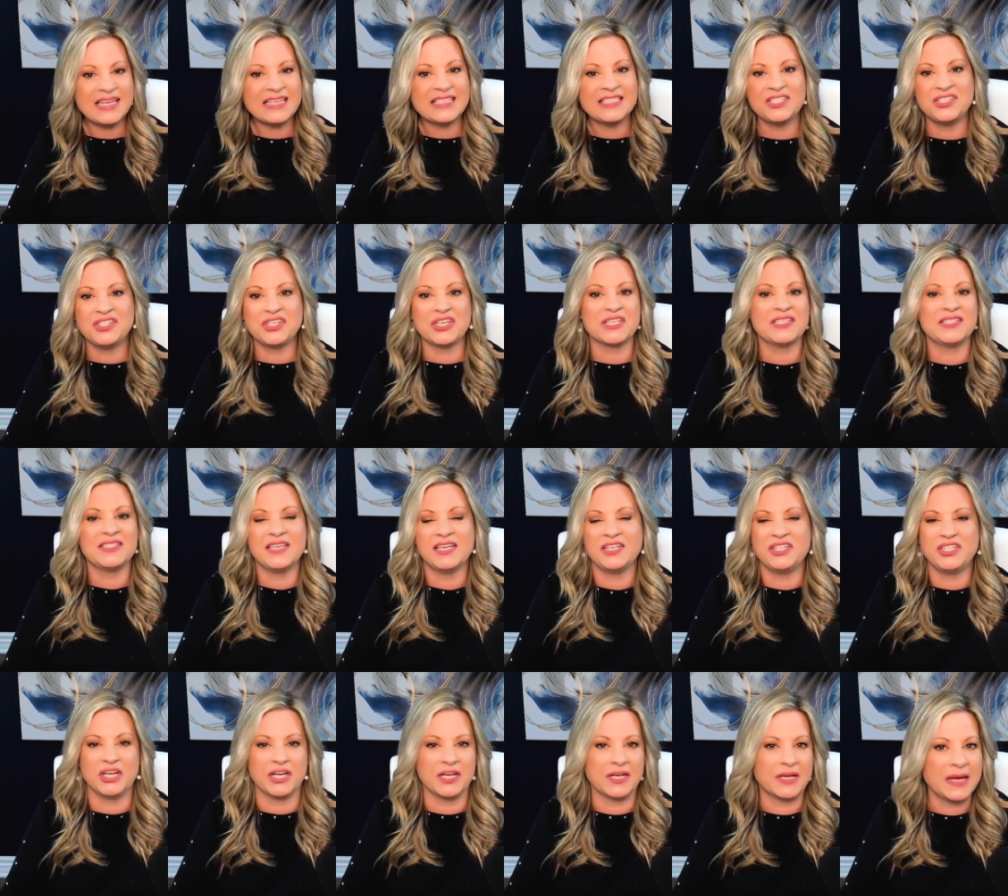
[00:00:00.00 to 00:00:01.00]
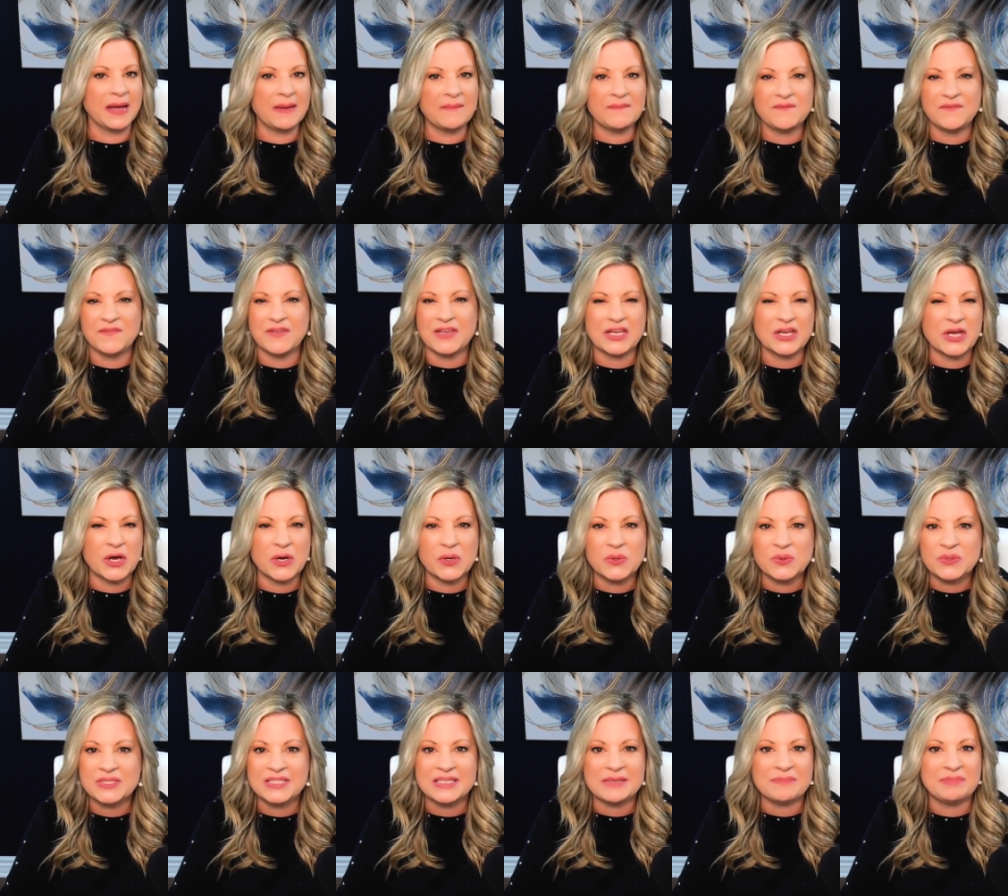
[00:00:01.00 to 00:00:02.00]
is just such a comfy,
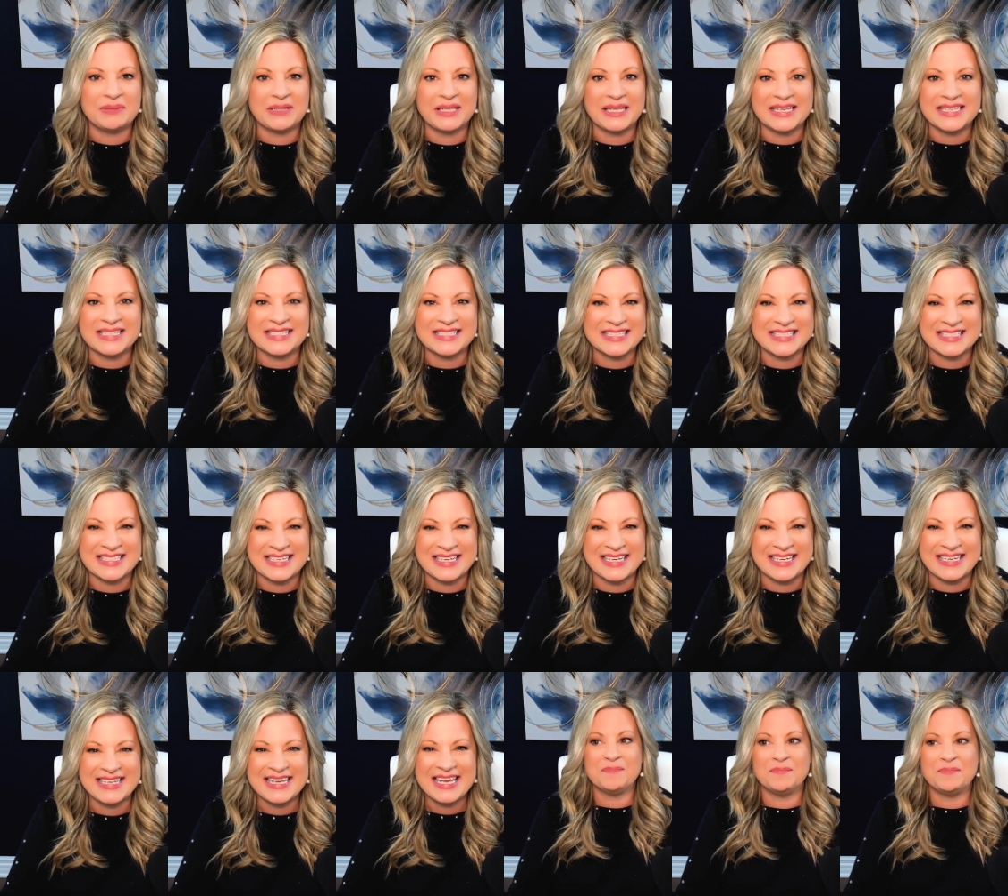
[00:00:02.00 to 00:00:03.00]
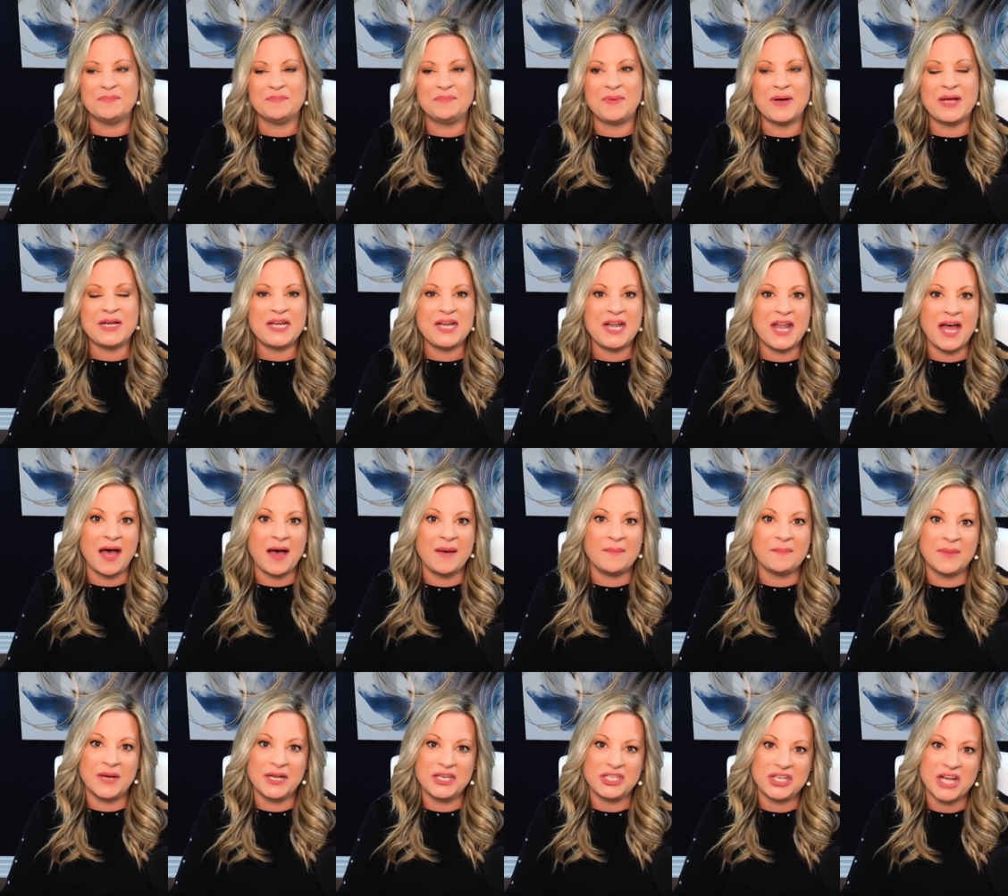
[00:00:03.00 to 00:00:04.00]
cozy place, isn't it? But
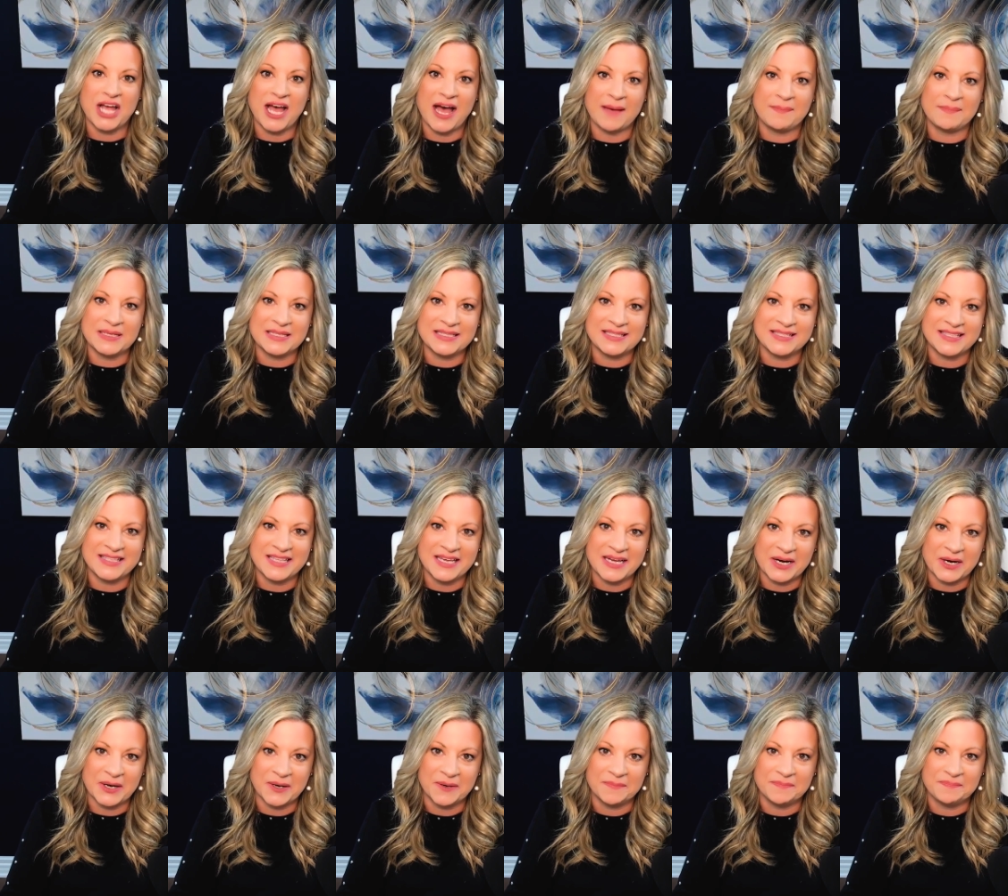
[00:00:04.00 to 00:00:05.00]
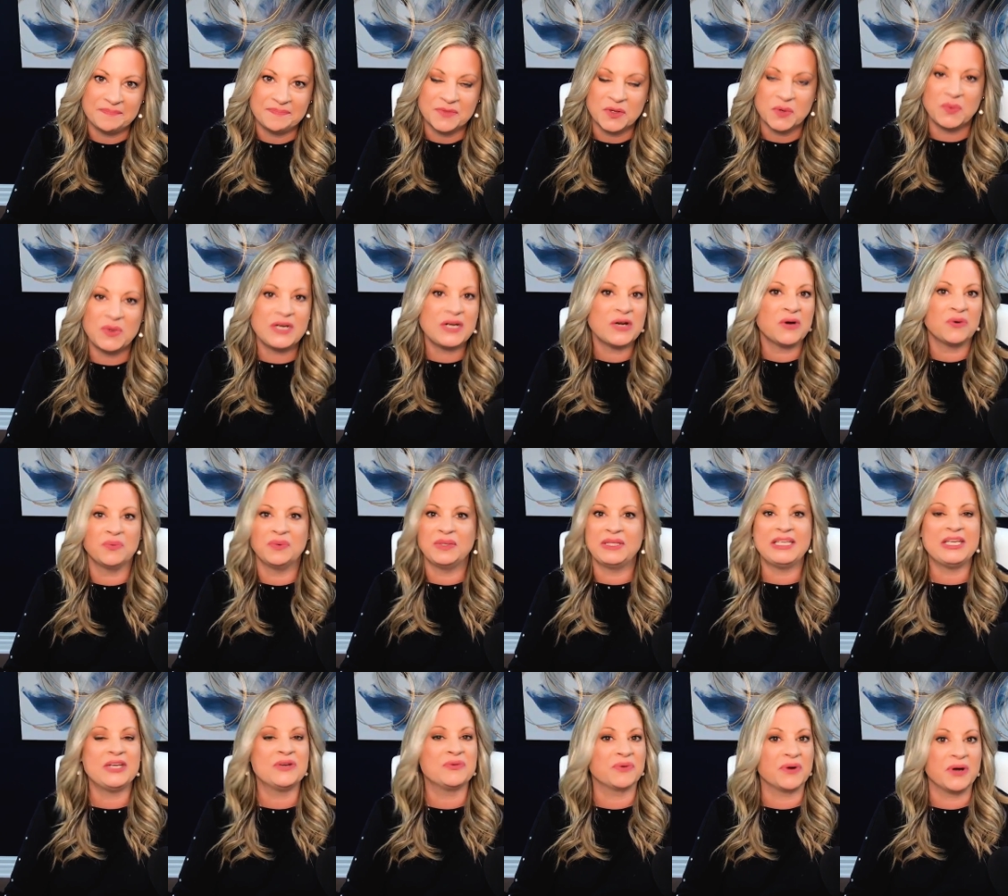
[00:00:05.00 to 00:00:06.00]
not much happens there. We don't
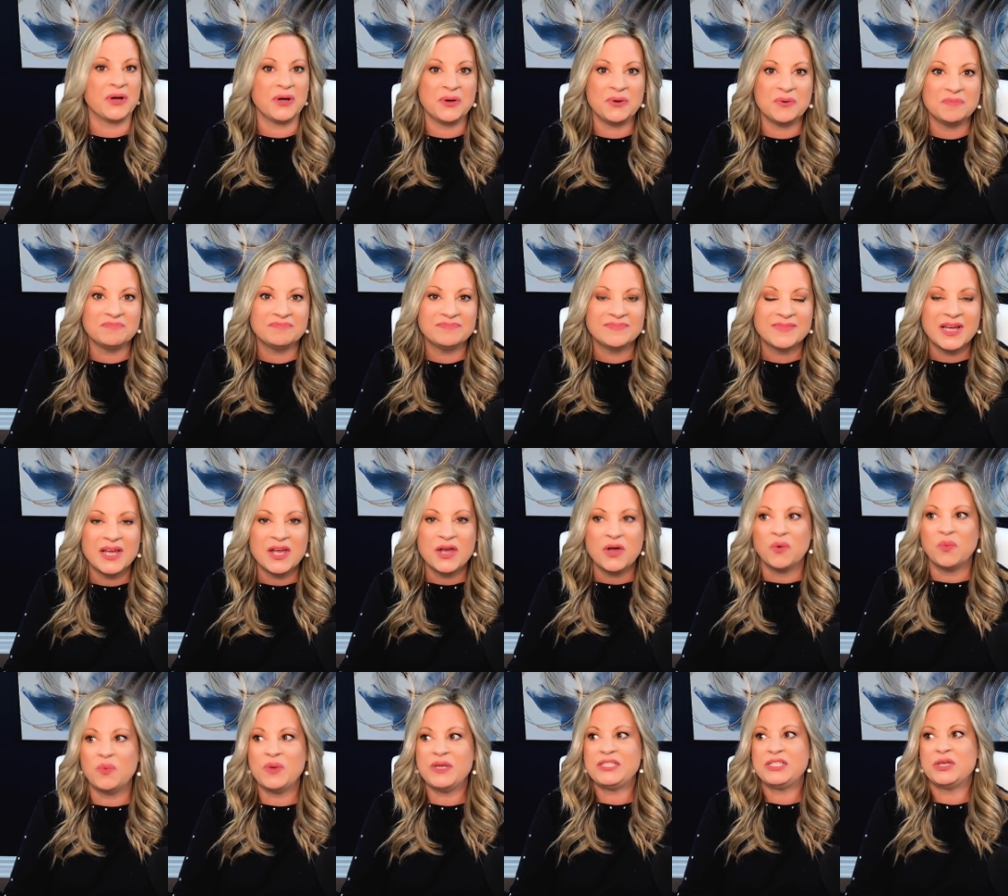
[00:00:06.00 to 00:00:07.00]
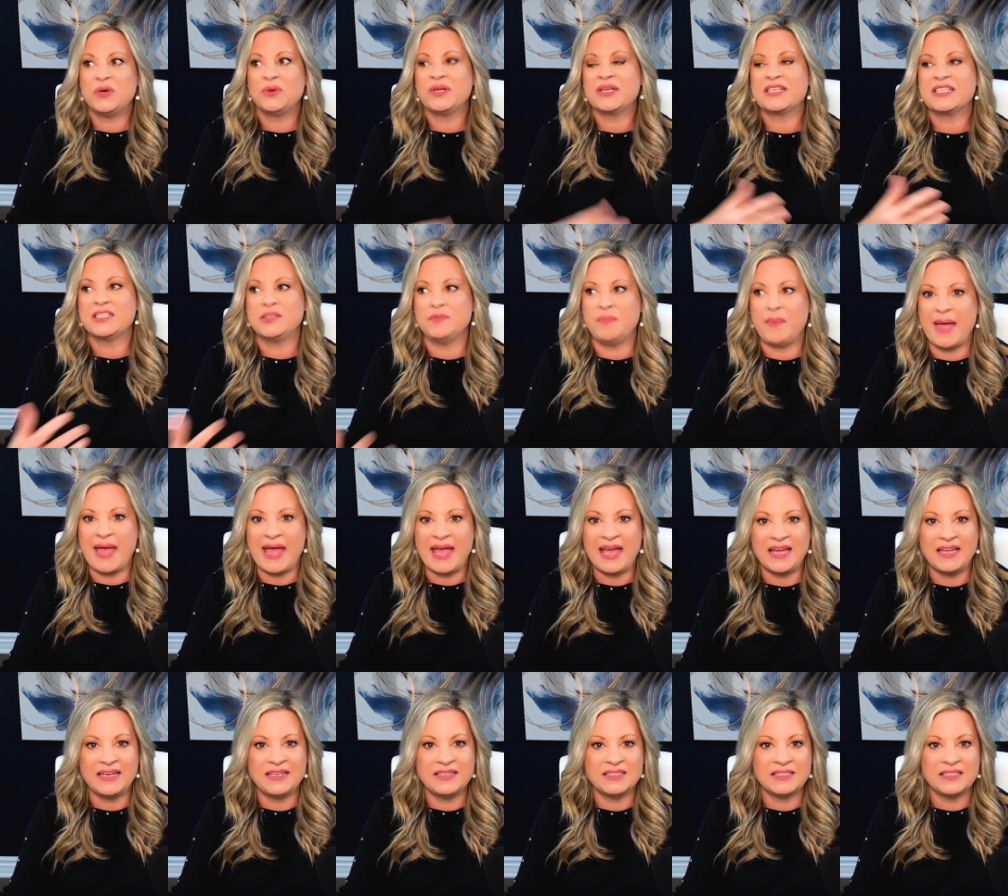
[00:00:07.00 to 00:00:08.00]
really grow. We don't
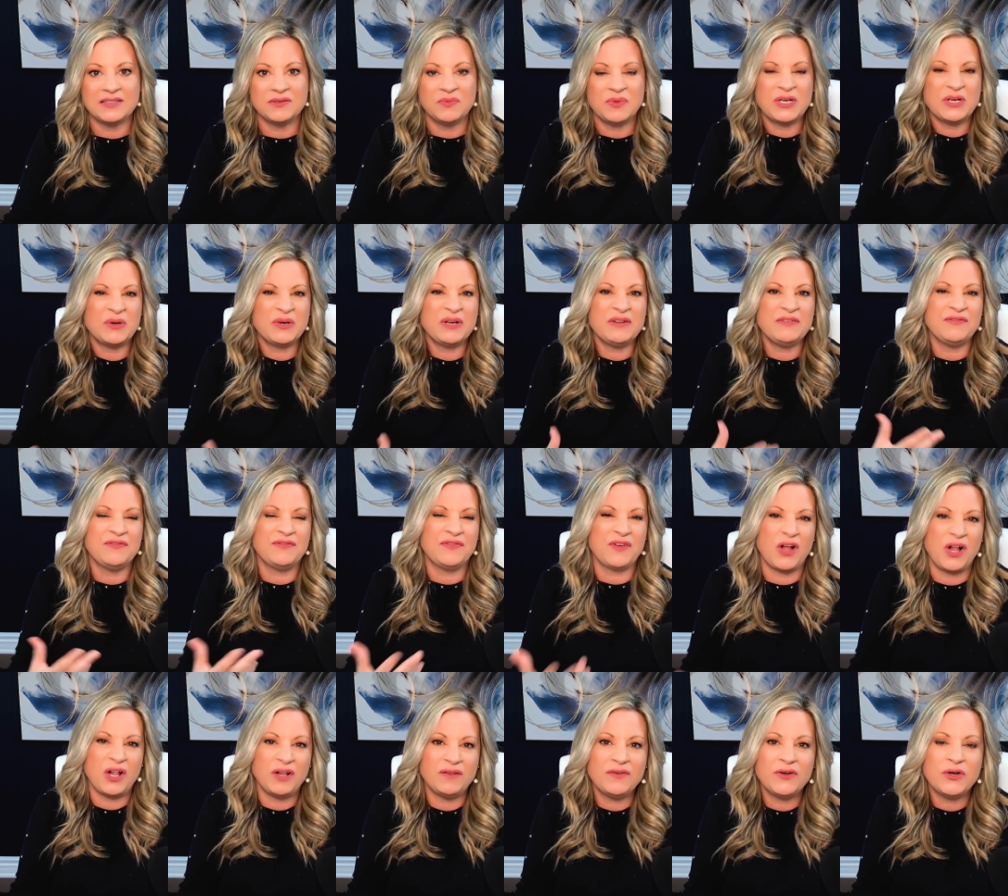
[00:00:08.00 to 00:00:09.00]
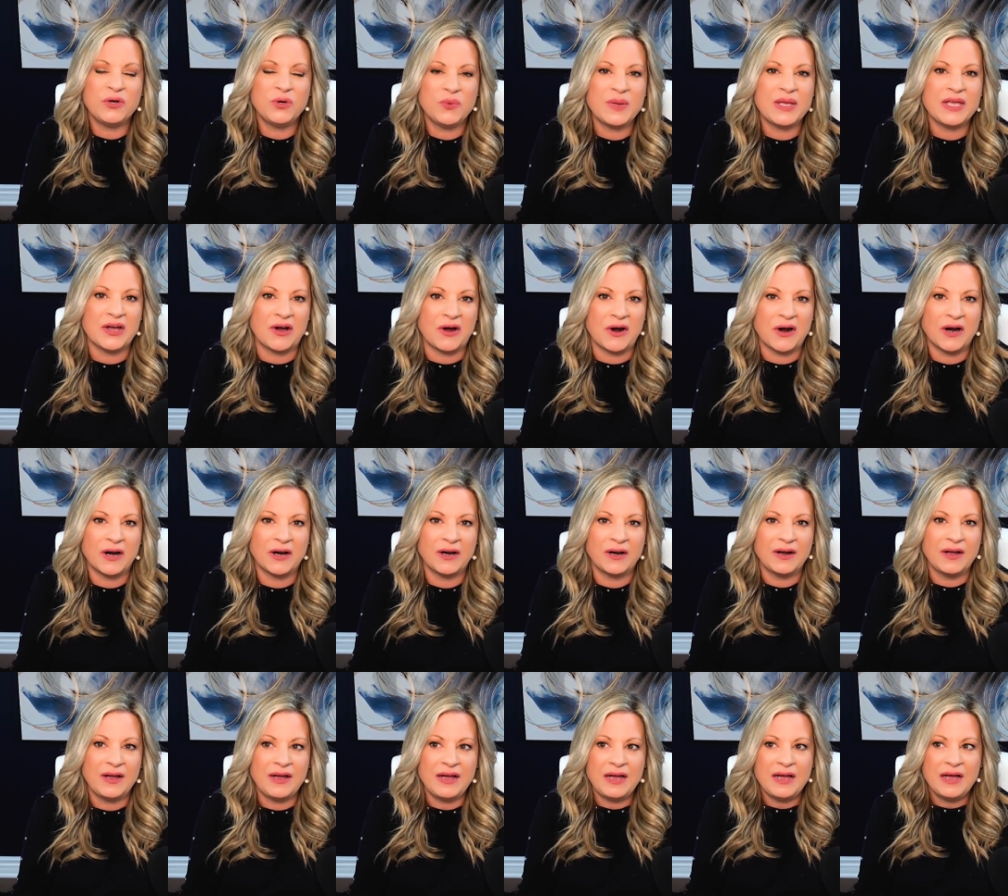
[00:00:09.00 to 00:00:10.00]
expand. We don't evolve who we
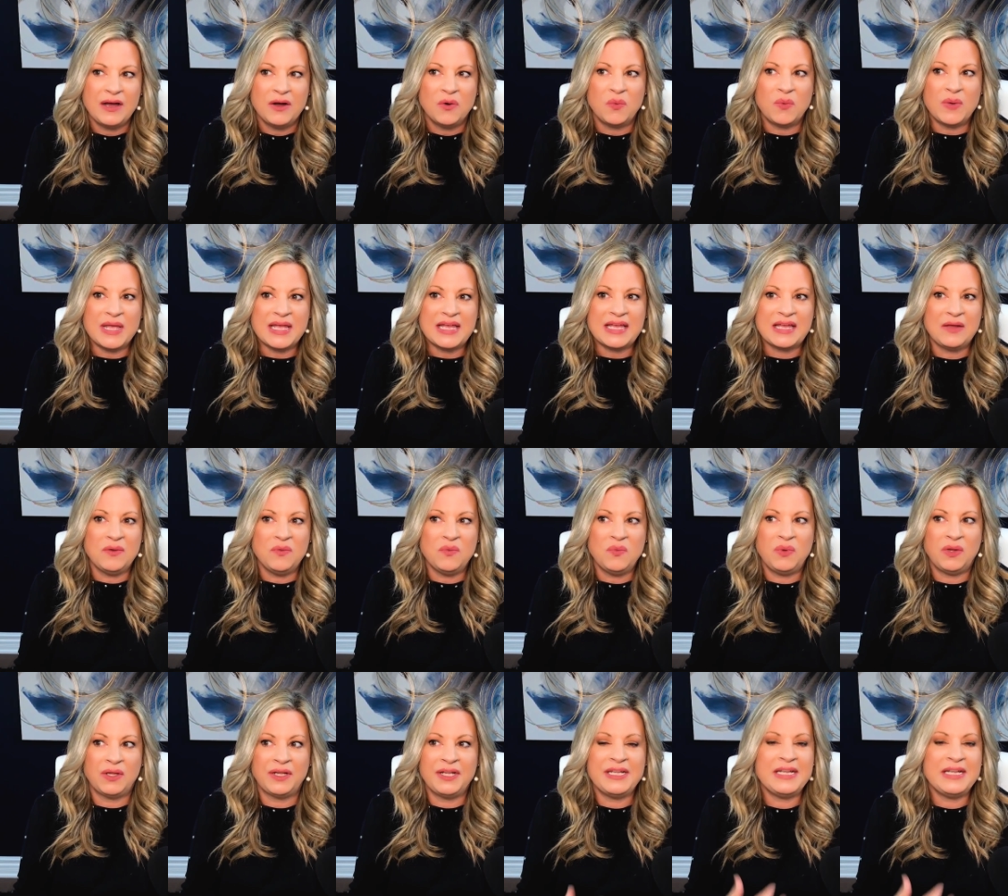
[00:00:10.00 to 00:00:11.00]
are. We will